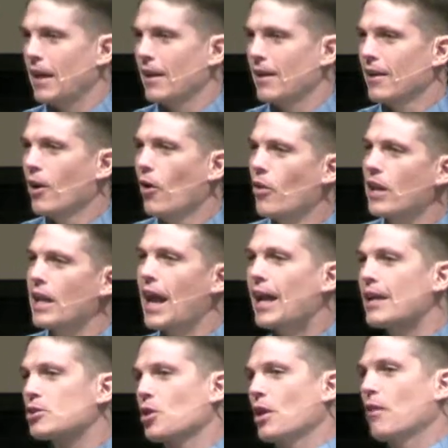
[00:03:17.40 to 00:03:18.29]
you know, the
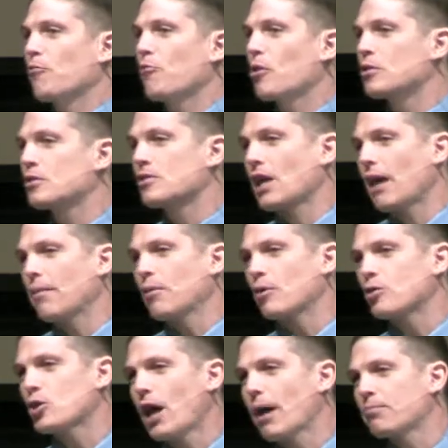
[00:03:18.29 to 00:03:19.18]
nation in 1
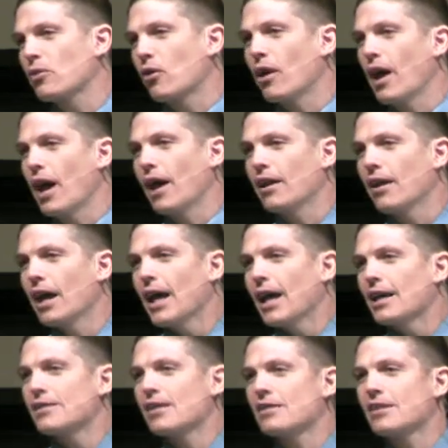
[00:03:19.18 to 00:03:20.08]
Samuel chapter 8
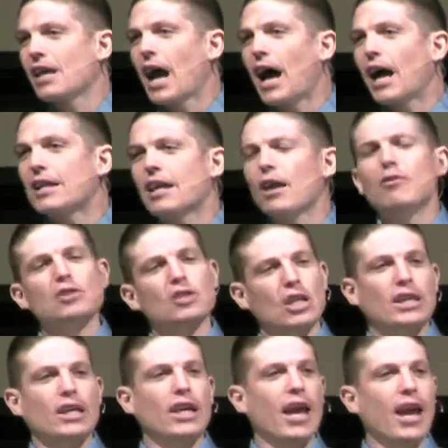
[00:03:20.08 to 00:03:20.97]
says, God, give us a
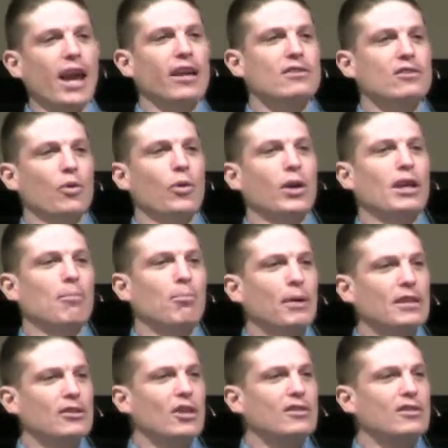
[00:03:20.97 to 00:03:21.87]
king so we can
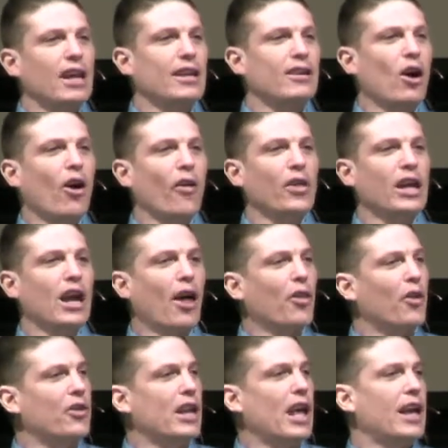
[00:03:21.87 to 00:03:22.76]
be just like all the
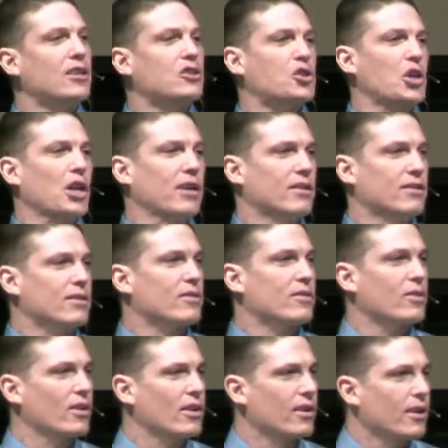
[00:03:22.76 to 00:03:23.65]
other
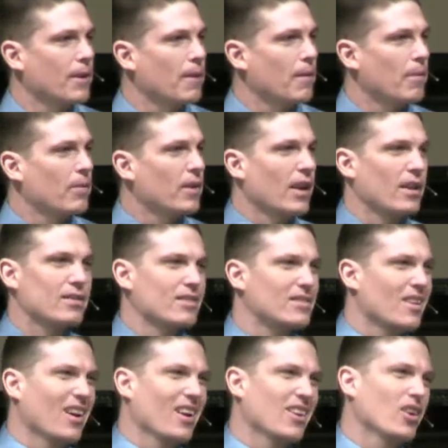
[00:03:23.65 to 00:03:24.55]
nations. God says,
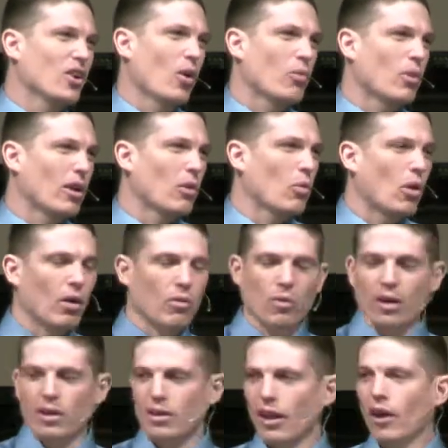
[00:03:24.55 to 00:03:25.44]
No, you don't really want
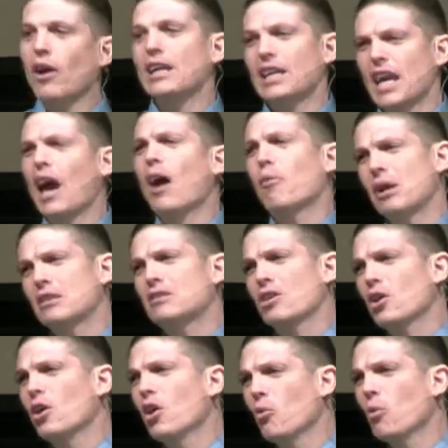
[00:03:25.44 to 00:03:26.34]
one. They're like, Yeah, we
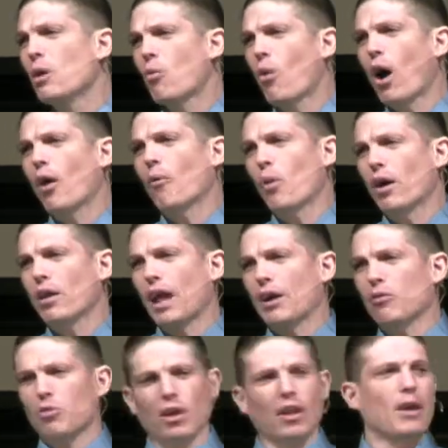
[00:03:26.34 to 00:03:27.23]
do. We want one
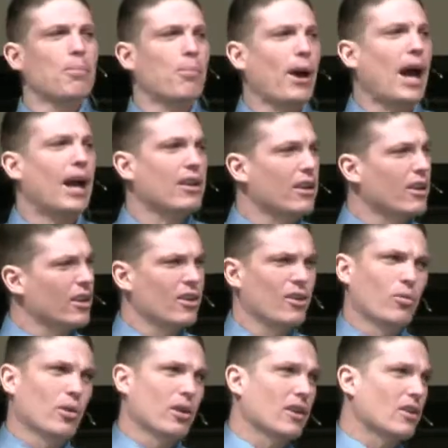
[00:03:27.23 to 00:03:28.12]
like really bad. No,
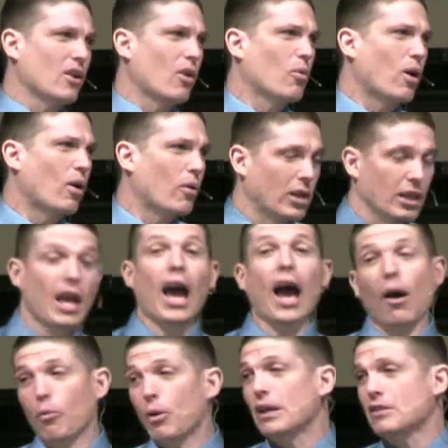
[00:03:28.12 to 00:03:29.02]
you really don't want one.
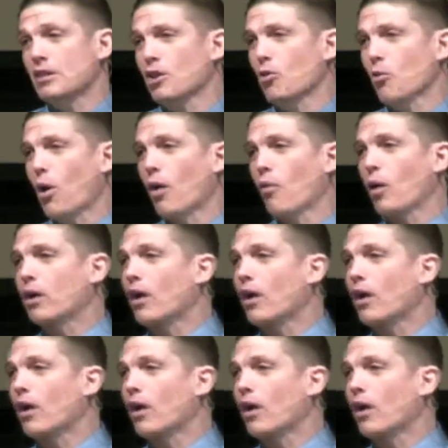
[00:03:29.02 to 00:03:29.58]
Yeah, we do want one.